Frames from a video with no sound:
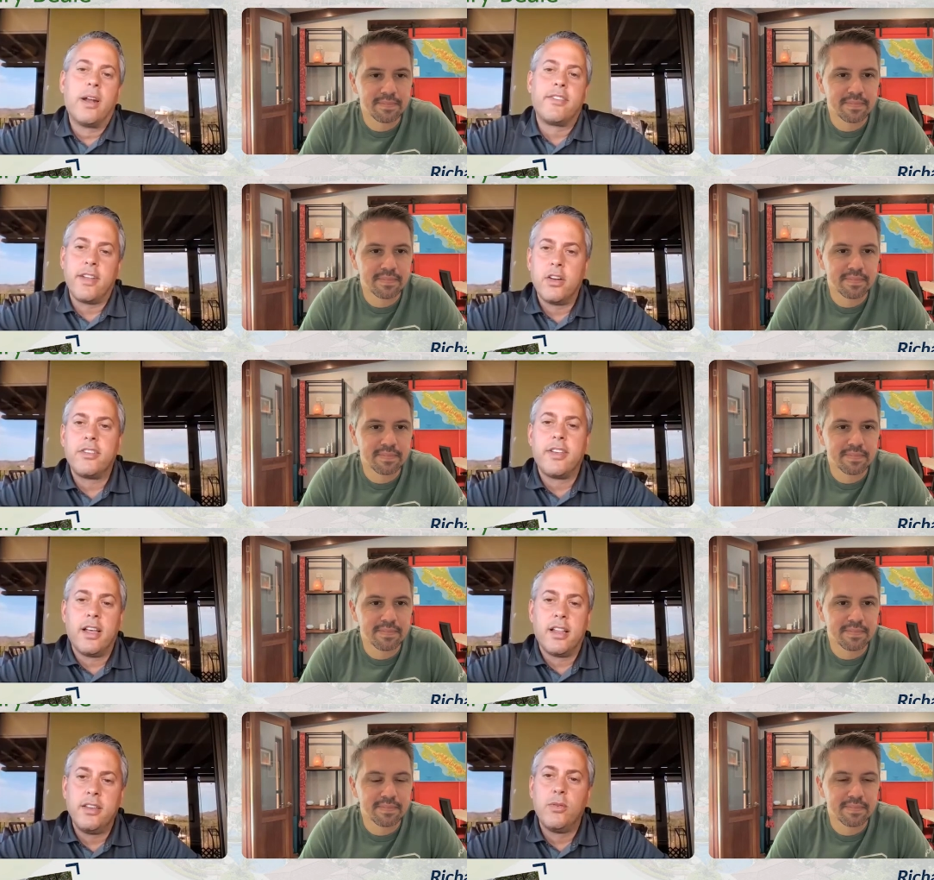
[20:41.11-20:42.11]
Speaker 1: want to stay in a
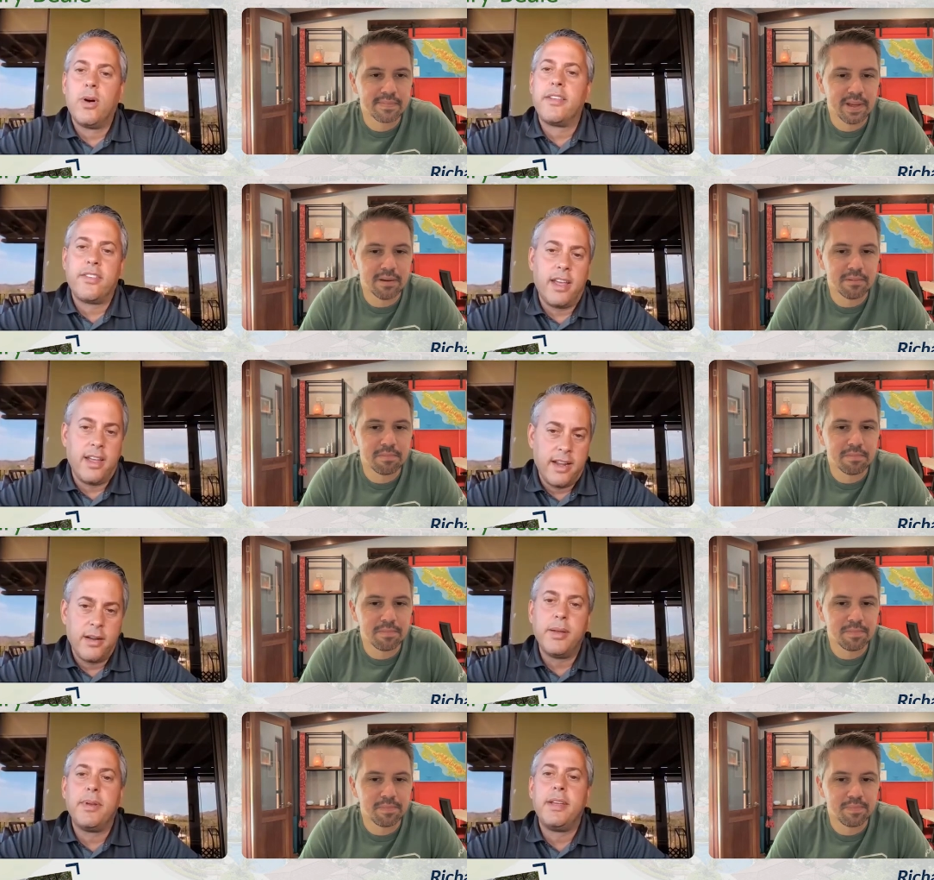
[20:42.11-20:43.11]
hotel. You want to stay in
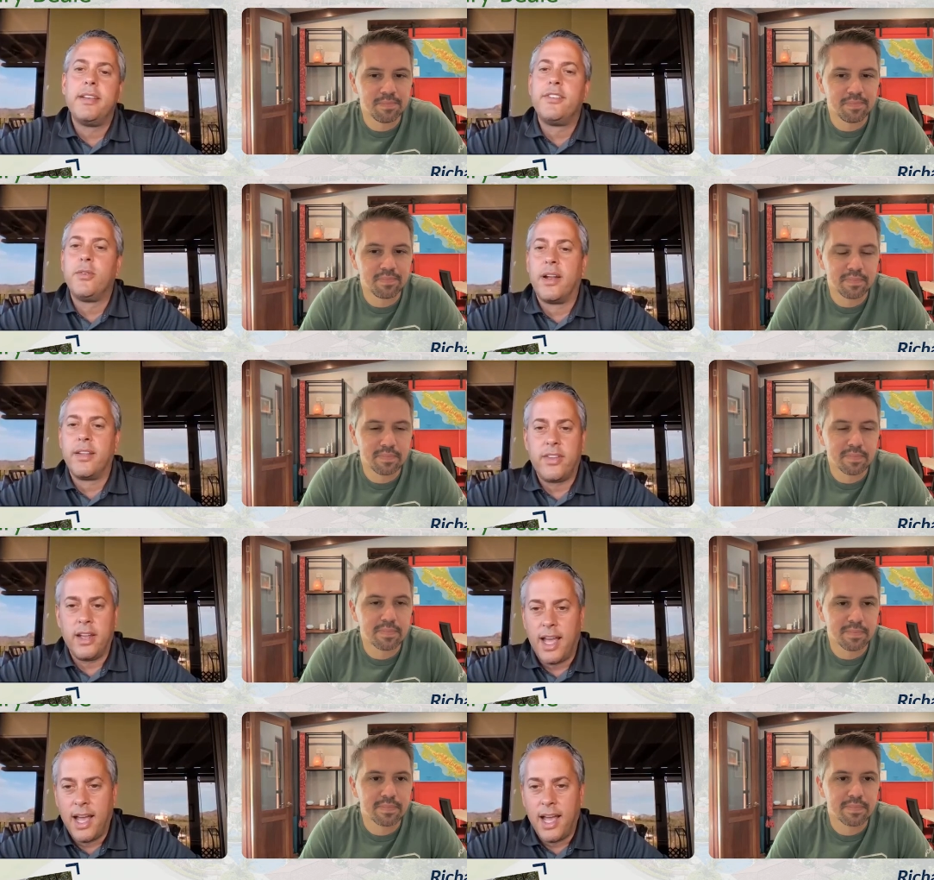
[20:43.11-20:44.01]
Airbnbs. You want to stay in a